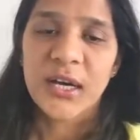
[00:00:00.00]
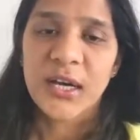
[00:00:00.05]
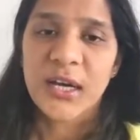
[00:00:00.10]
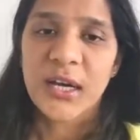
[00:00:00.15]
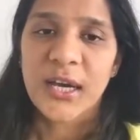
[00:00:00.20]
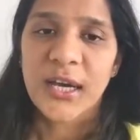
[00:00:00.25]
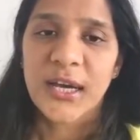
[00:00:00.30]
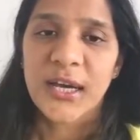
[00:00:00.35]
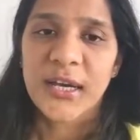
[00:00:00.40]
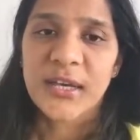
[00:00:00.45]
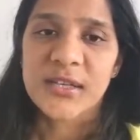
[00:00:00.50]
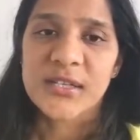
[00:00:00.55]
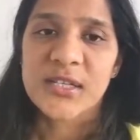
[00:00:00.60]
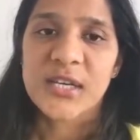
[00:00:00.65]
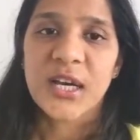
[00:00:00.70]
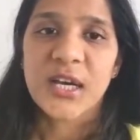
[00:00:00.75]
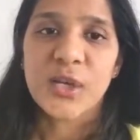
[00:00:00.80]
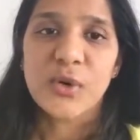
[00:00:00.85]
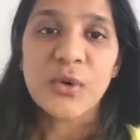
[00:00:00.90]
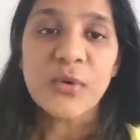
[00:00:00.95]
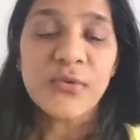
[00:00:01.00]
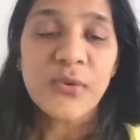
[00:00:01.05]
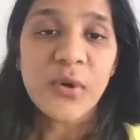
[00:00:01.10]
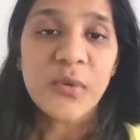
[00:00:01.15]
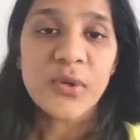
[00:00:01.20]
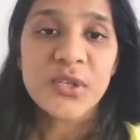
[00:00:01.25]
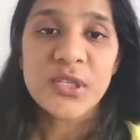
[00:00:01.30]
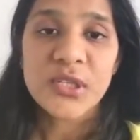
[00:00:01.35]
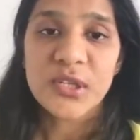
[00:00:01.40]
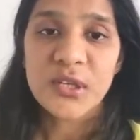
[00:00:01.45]
And I look
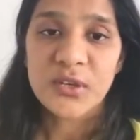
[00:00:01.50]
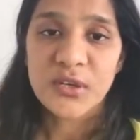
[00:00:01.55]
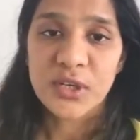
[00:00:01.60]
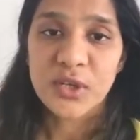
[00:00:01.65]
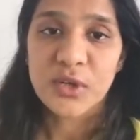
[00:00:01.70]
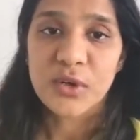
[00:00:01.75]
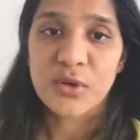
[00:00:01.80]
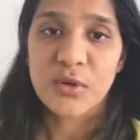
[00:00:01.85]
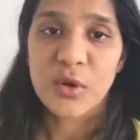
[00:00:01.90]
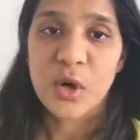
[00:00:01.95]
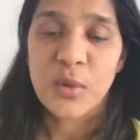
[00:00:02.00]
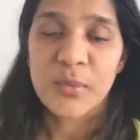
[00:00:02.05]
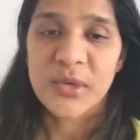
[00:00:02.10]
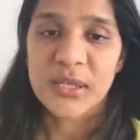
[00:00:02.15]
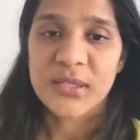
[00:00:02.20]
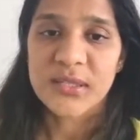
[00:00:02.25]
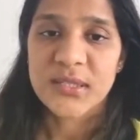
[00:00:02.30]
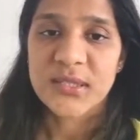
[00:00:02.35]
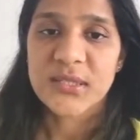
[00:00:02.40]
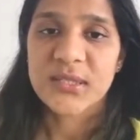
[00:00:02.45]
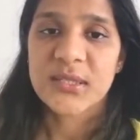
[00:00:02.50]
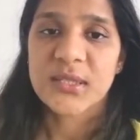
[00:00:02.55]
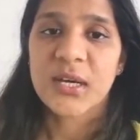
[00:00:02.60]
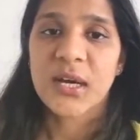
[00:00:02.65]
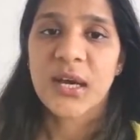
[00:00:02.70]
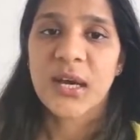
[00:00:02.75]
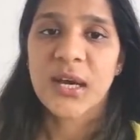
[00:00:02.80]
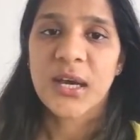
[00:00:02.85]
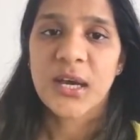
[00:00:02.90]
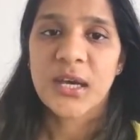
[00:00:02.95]
forward to hearing your comments
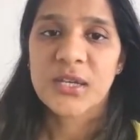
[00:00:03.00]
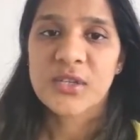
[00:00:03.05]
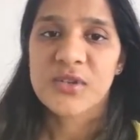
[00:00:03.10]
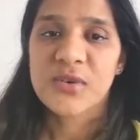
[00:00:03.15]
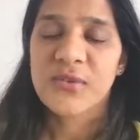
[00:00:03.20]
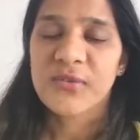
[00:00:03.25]
and your